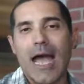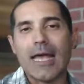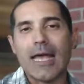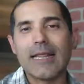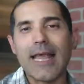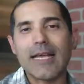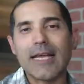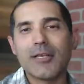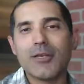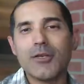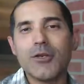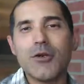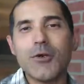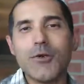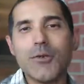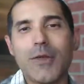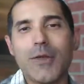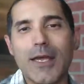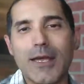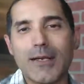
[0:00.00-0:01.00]
I like
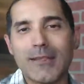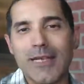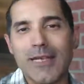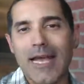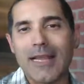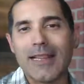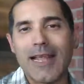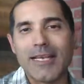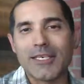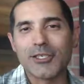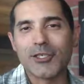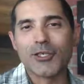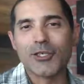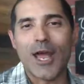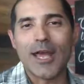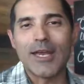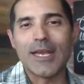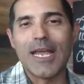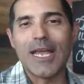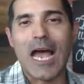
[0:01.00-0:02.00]
new things. I like
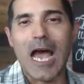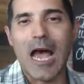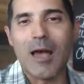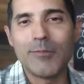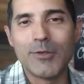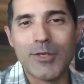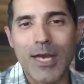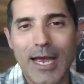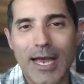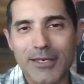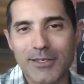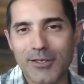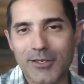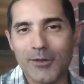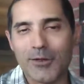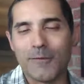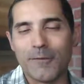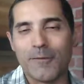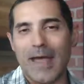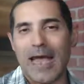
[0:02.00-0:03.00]
shiny objects.
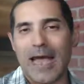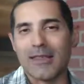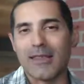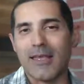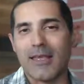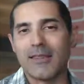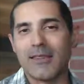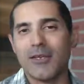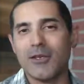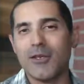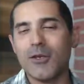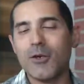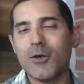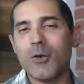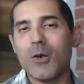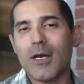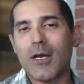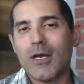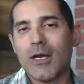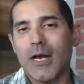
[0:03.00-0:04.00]
So the fact that the
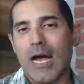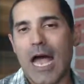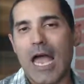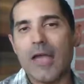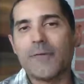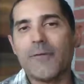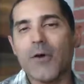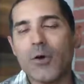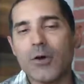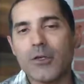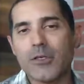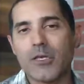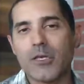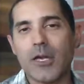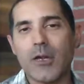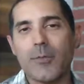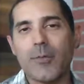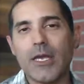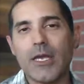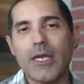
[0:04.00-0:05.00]
new iPhone is
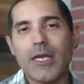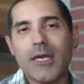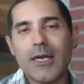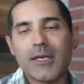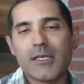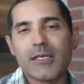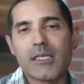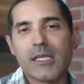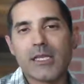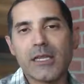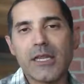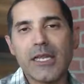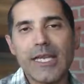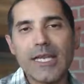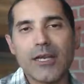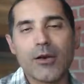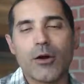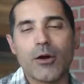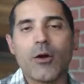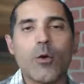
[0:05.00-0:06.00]
going to be
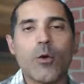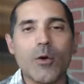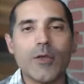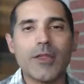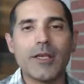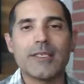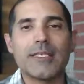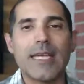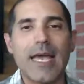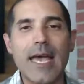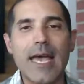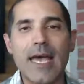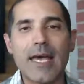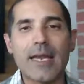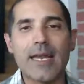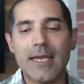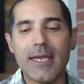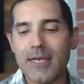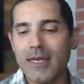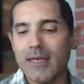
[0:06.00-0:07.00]
sleeker or the
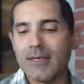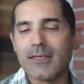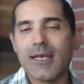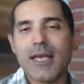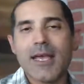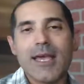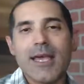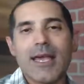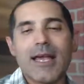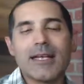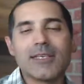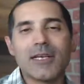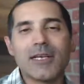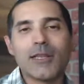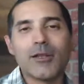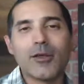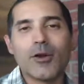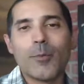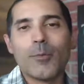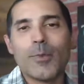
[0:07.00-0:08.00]
10 is a
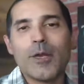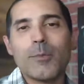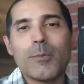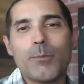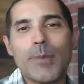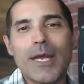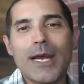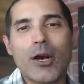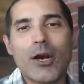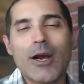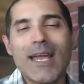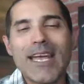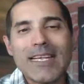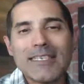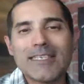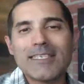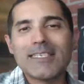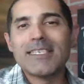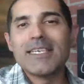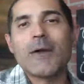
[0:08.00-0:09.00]
little bit bigger,
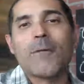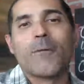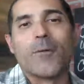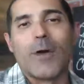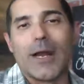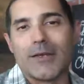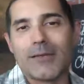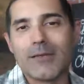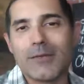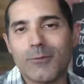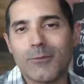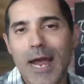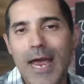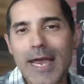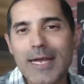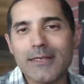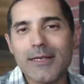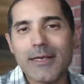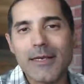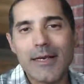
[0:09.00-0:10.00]
it's different,
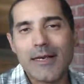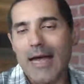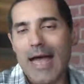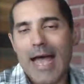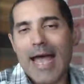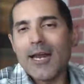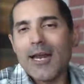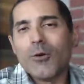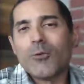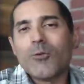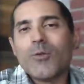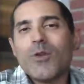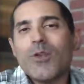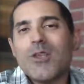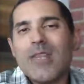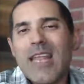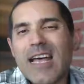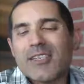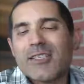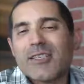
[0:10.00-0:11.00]
right? I
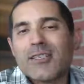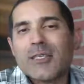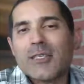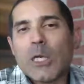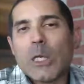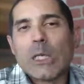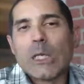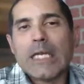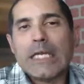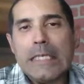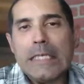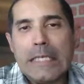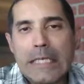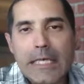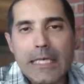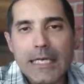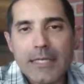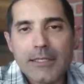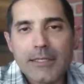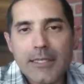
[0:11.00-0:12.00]
don't necessarily
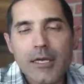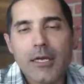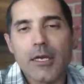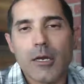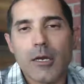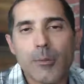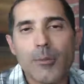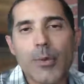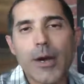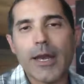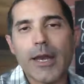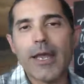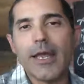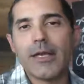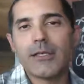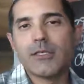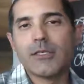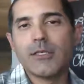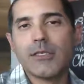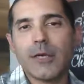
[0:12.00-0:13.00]
need it,
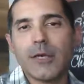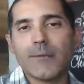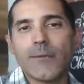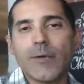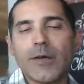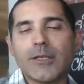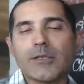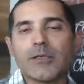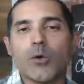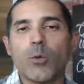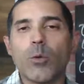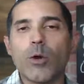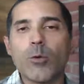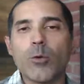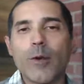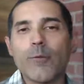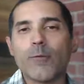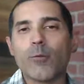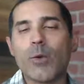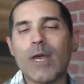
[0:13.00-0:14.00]
but it's different. So
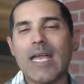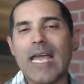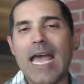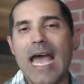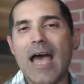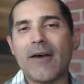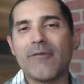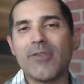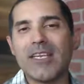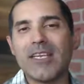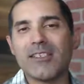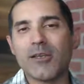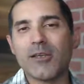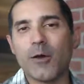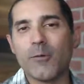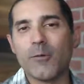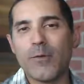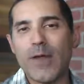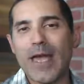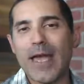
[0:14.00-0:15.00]
whenever we have
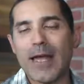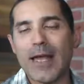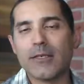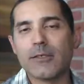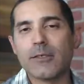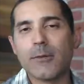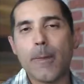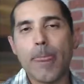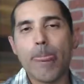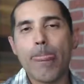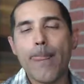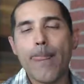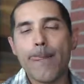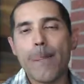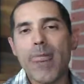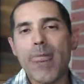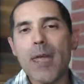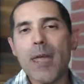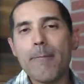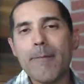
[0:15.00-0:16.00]
these events,
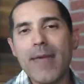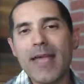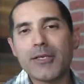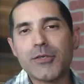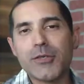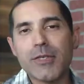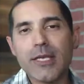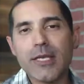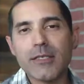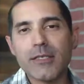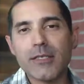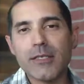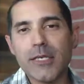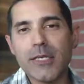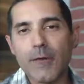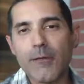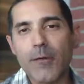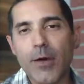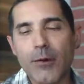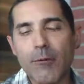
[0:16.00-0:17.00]
it makes things
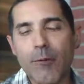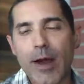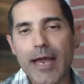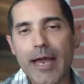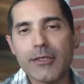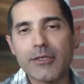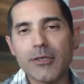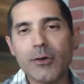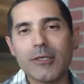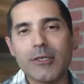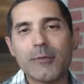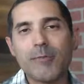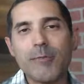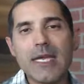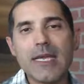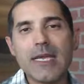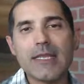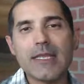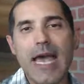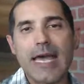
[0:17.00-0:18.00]
different, right? So it's
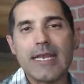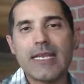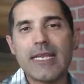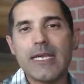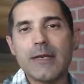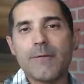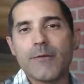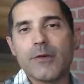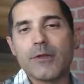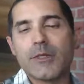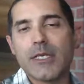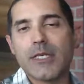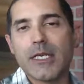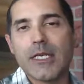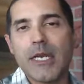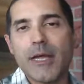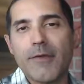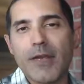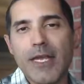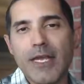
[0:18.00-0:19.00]
meeting that need for
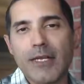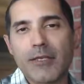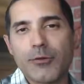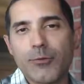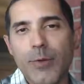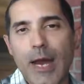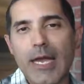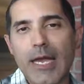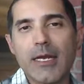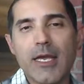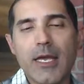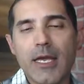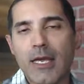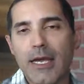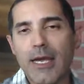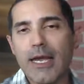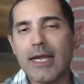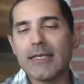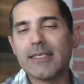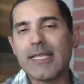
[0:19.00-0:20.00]
significance, right?
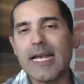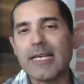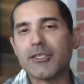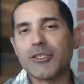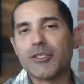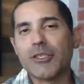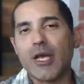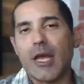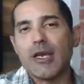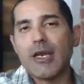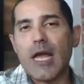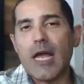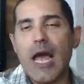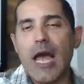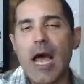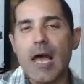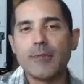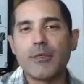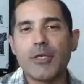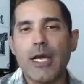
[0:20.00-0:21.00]
It's that shiny
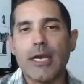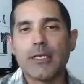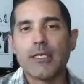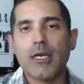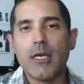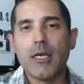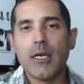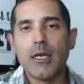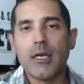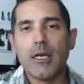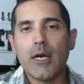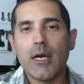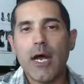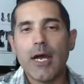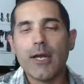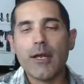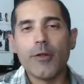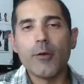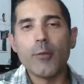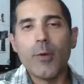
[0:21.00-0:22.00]
object.
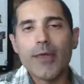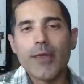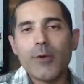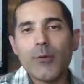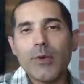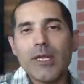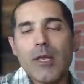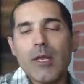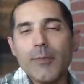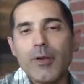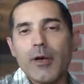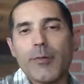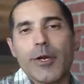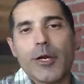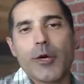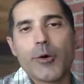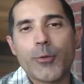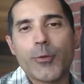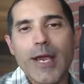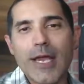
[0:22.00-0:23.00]
Another way that we can be able
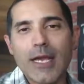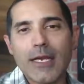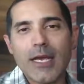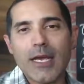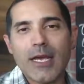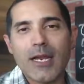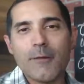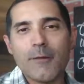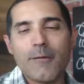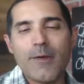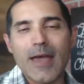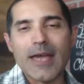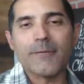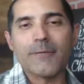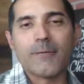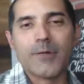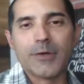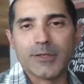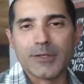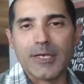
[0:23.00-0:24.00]
to create an
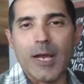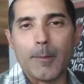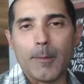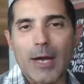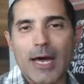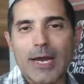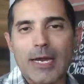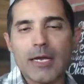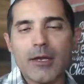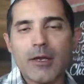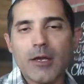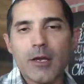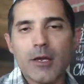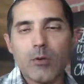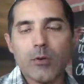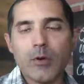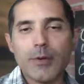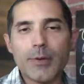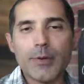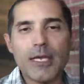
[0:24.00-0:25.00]
event for somebody
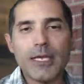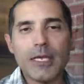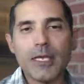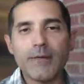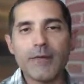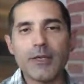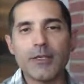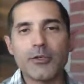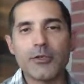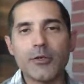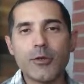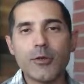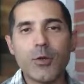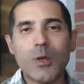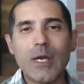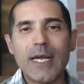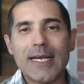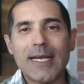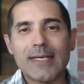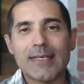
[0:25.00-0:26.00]
would be even
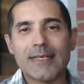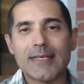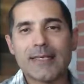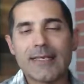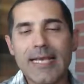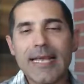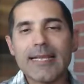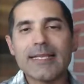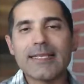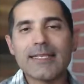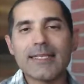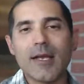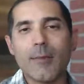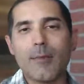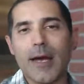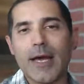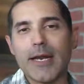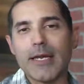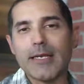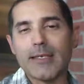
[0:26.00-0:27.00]
to send
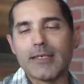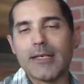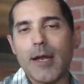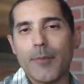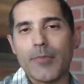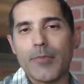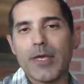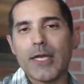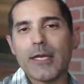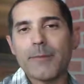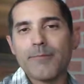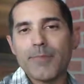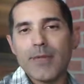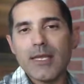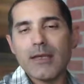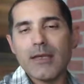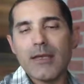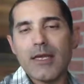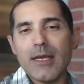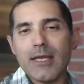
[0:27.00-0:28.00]
somebody something
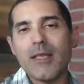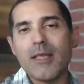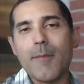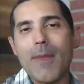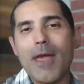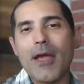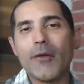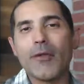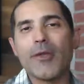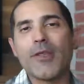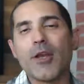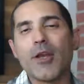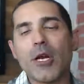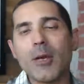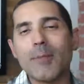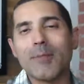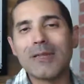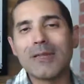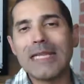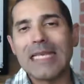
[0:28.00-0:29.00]
in the mail that they're
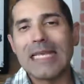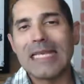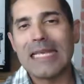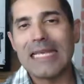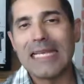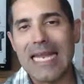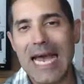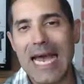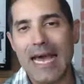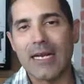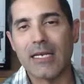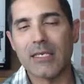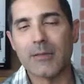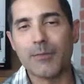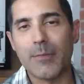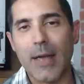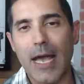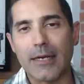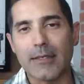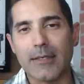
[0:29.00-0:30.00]
completely not
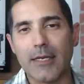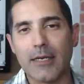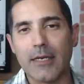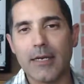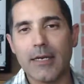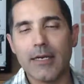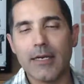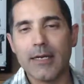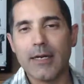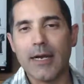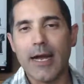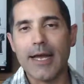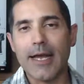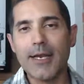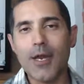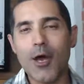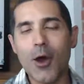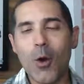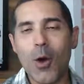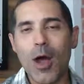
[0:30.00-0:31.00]
expecting. I
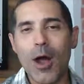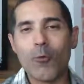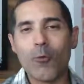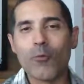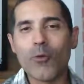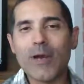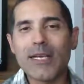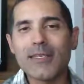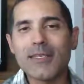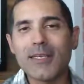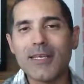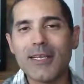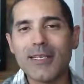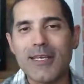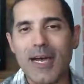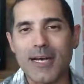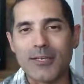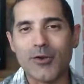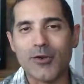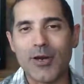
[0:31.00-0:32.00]
know recently
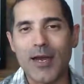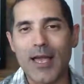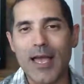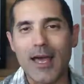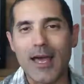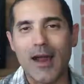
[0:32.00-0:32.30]
Dr.